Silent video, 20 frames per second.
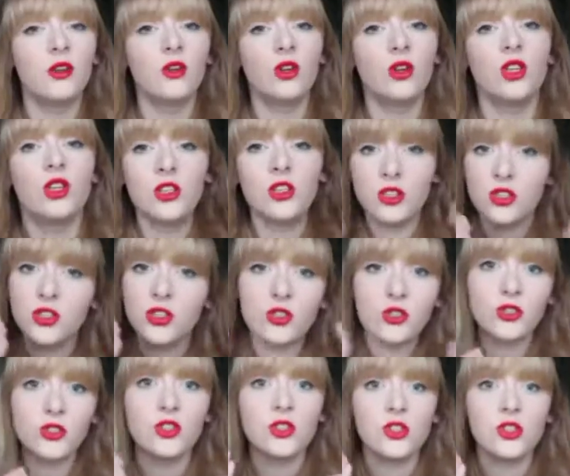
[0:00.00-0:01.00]
or you can just
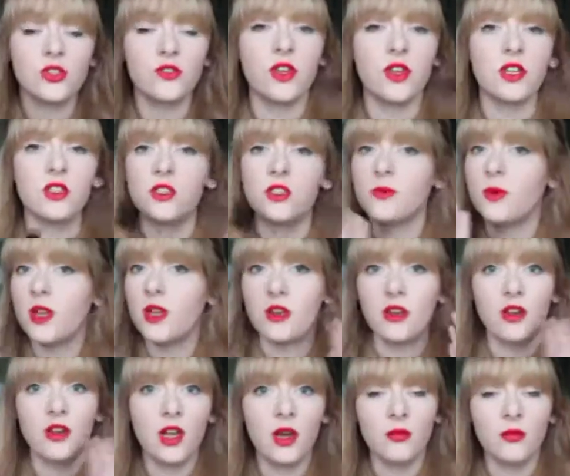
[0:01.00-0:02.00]
use a touch of it
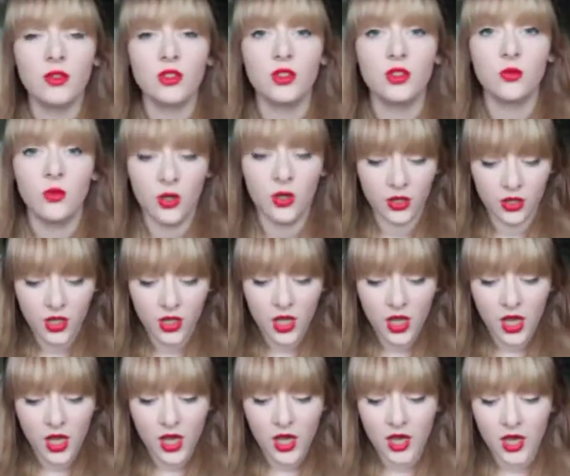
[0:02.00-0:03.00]
depending on how much you want.
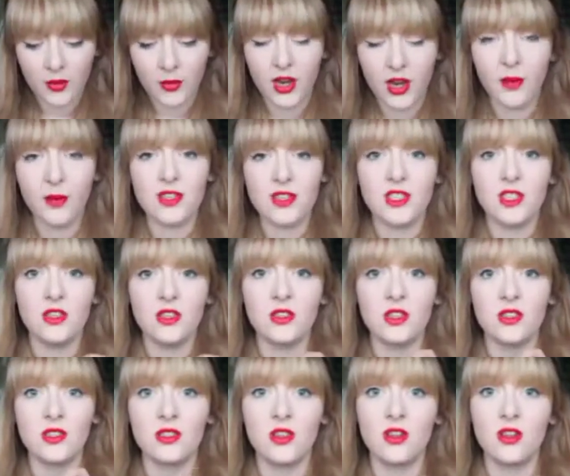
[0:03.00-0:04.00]
And I basically
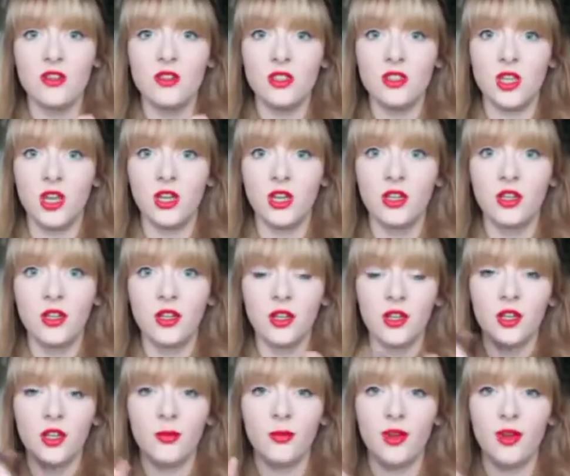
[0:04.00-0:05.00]
use this under
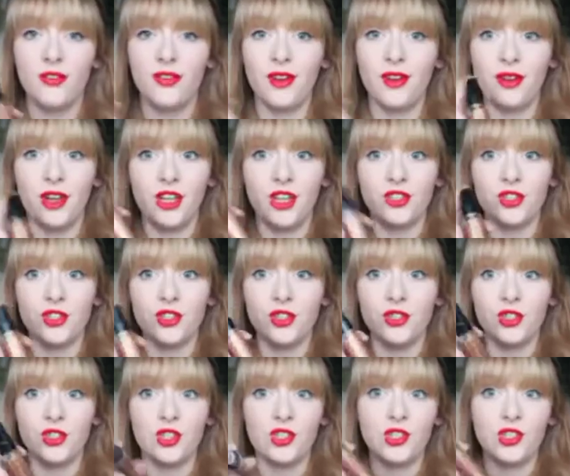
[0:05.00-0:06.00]
my foundation
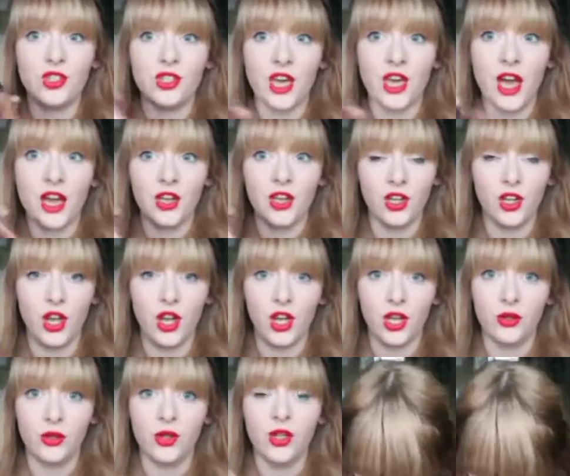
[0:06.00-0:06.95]
usually just to add a glow.